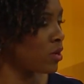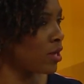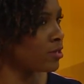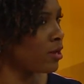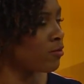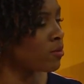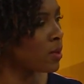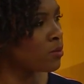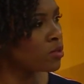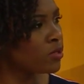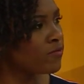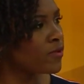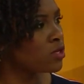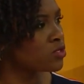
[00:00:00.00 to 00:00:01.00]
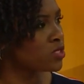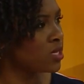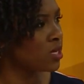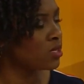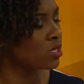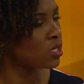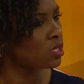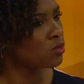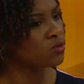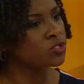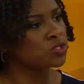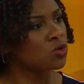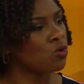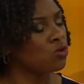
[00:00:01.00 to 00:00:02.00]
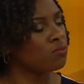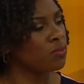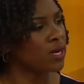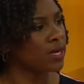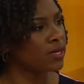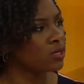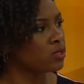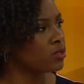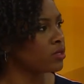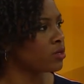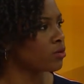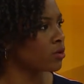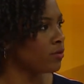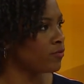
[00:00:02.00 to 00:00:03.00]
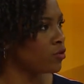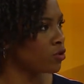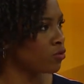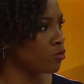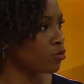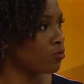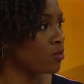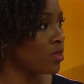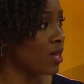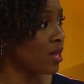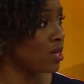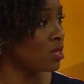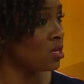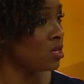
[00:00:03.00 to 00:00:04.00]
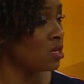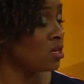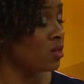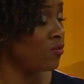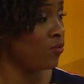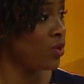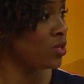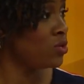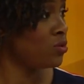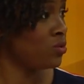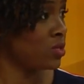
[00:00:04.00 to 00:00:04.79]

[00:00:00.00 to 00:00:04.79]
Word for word: I remember Lavelle saying that he was told by a leader of the group that if we do